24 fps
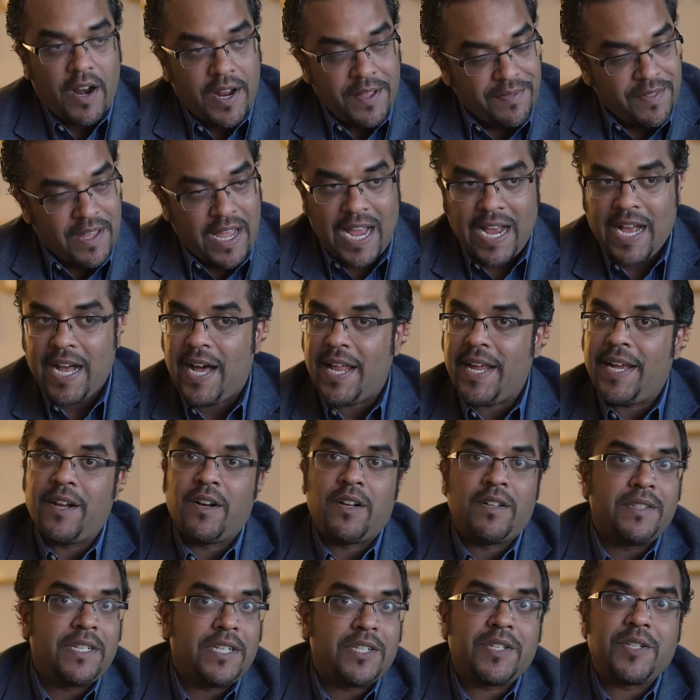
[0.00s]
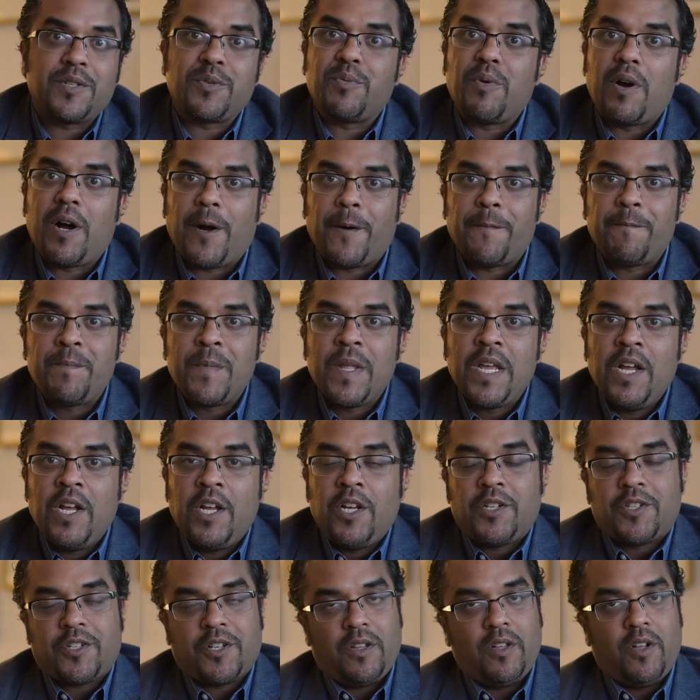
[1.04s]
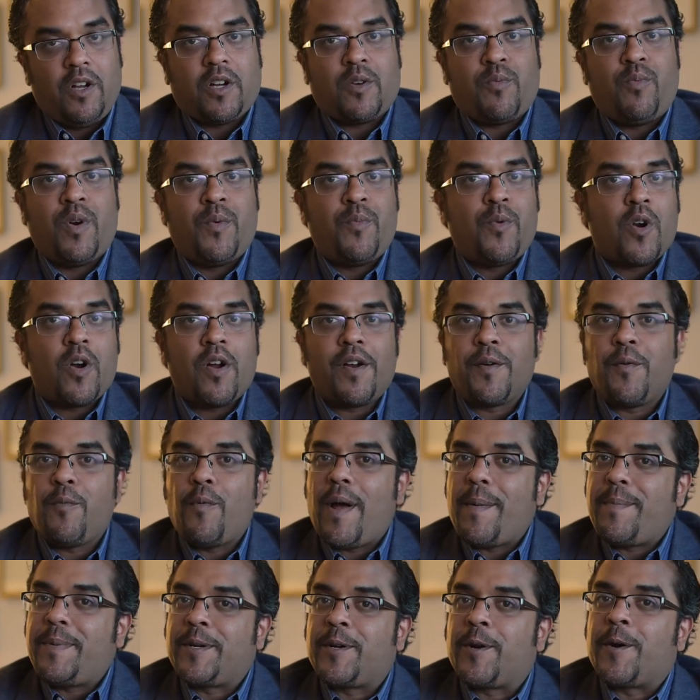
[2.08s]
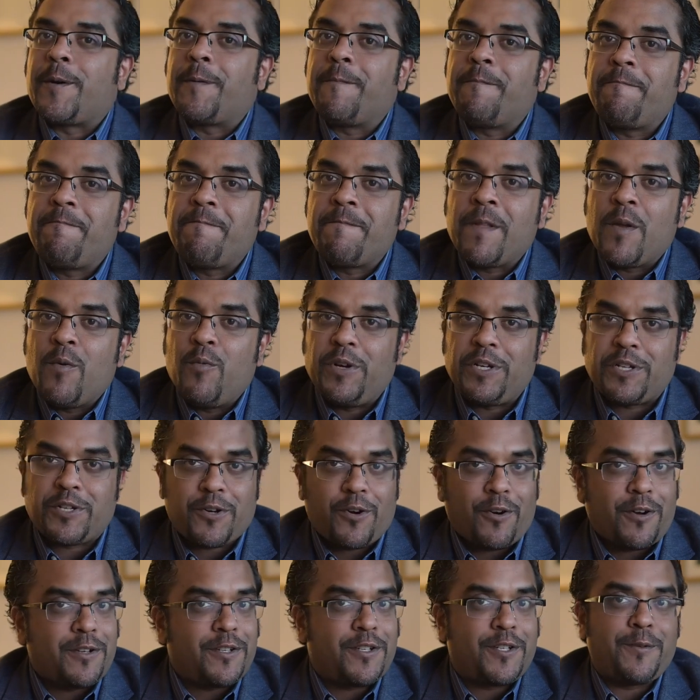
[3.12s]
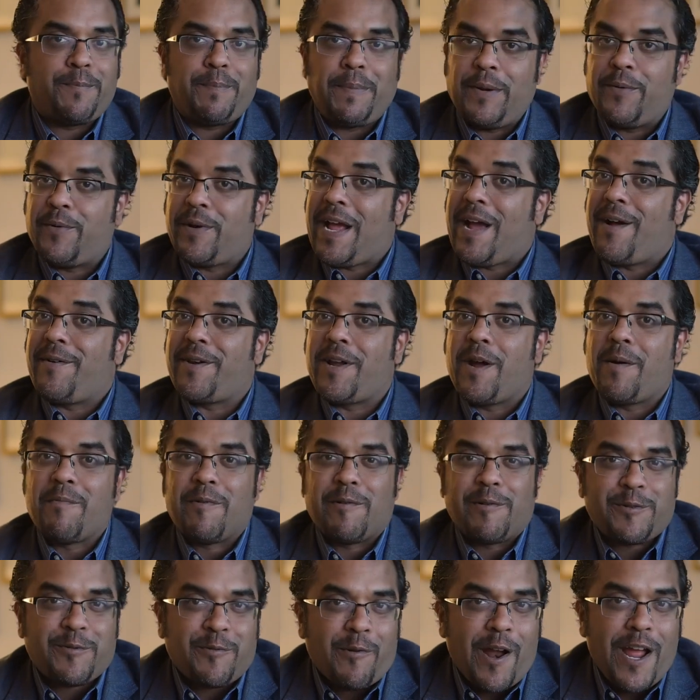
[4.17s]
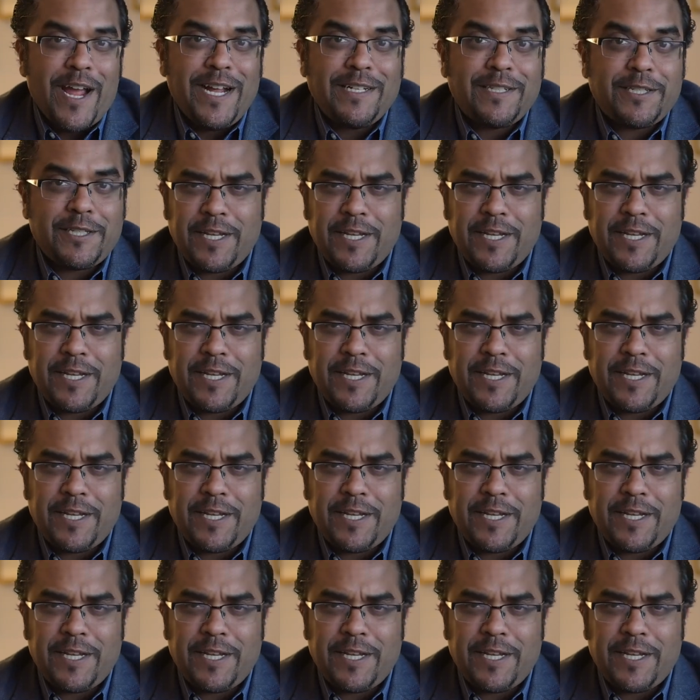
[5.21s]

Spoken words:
right, I got hit on this as well. So look, when we're on a webinar, we start spewing out numbers, right?